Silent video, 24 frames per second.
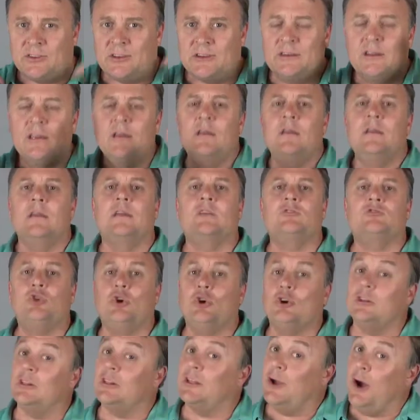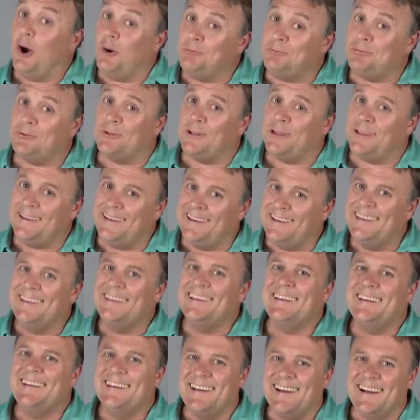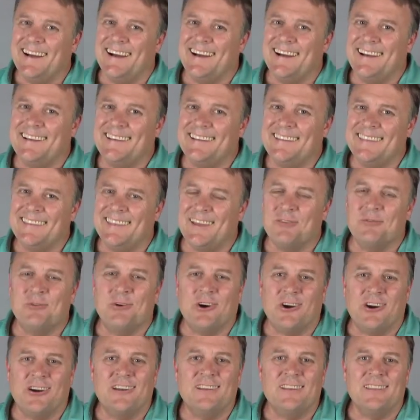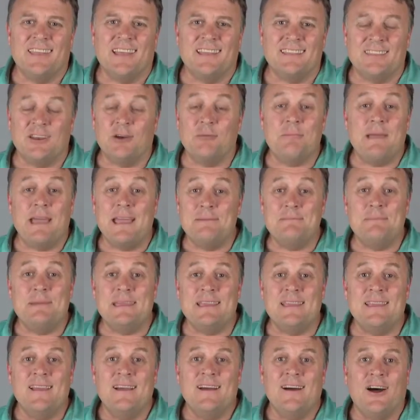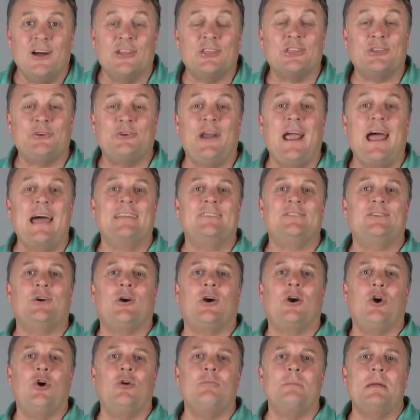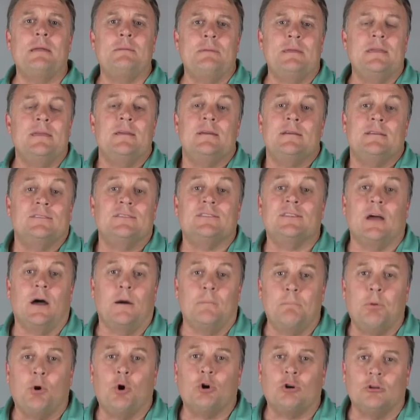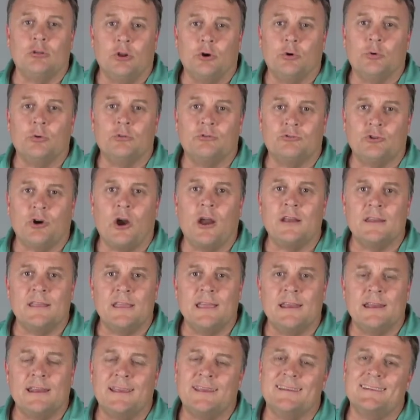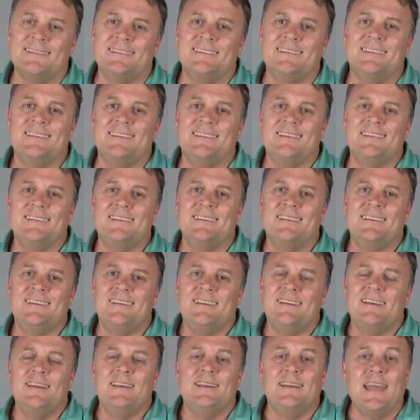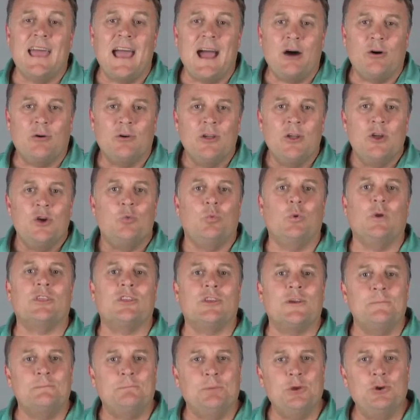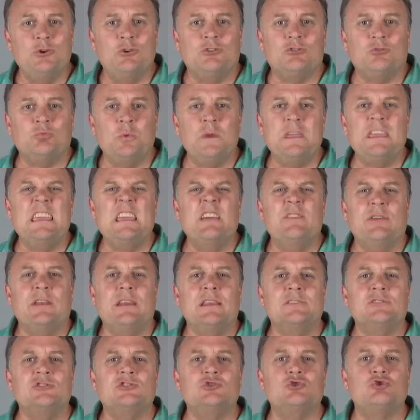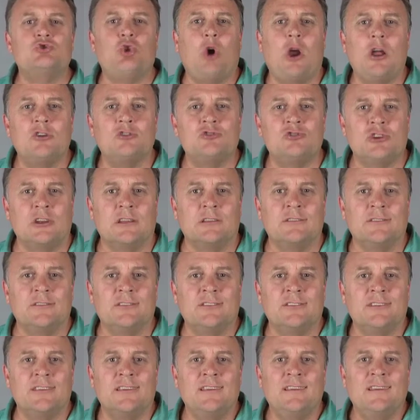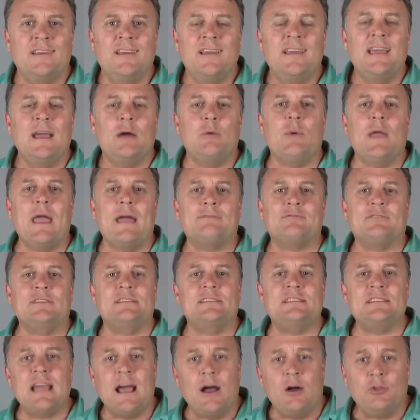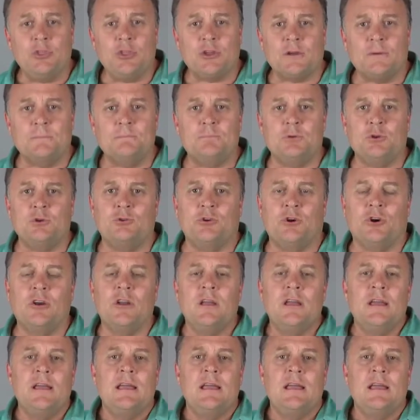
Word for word: it internally, hopefully, uh, that we're, that there may be a threat to our home. Maybe a burglar was trying to get in. Now, with computers, we give it instructions, and we have to tell the computer